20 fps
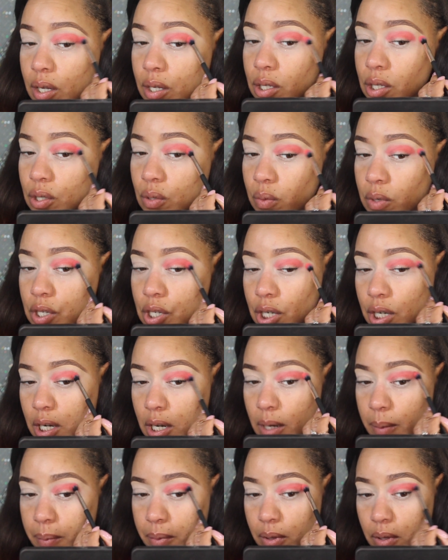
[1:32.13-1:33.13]
switching
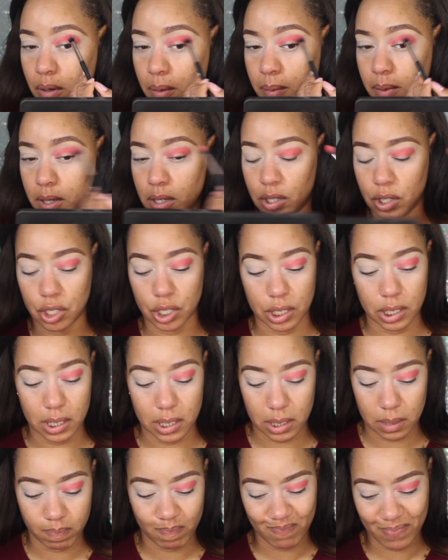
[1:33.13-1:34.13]
it up a little bit,
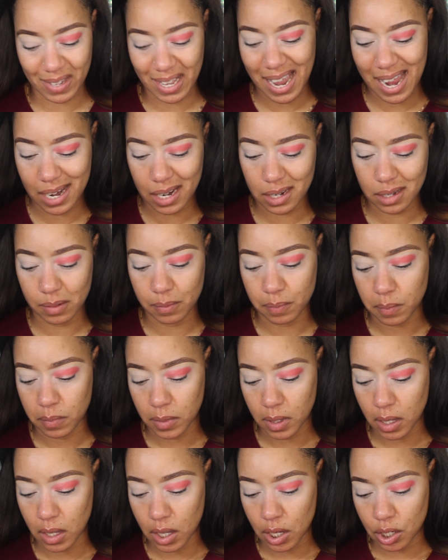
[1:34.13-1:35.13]
just kind of
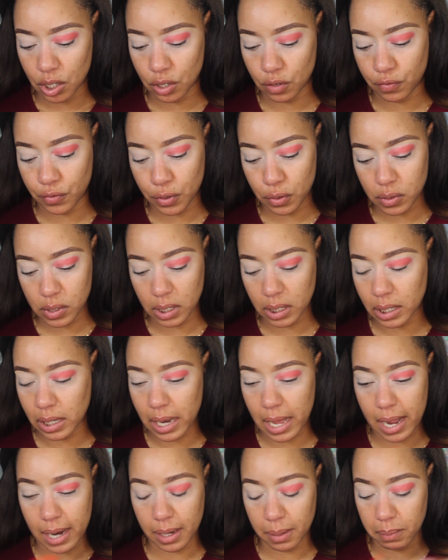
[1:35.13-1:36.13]
diffusing the
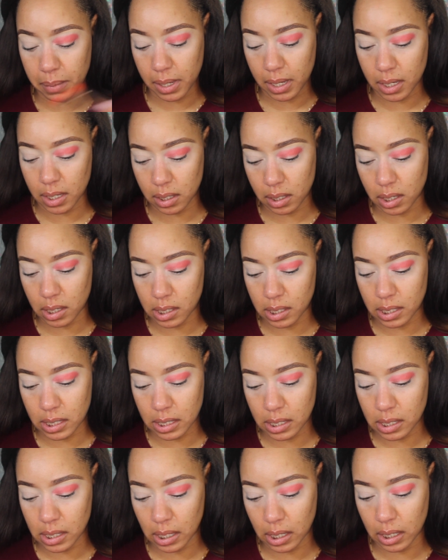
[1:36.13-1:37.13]
line a bit,
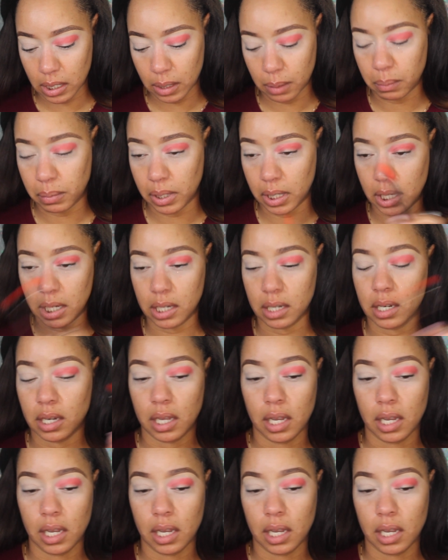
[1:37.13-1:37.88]
assisting in the blend,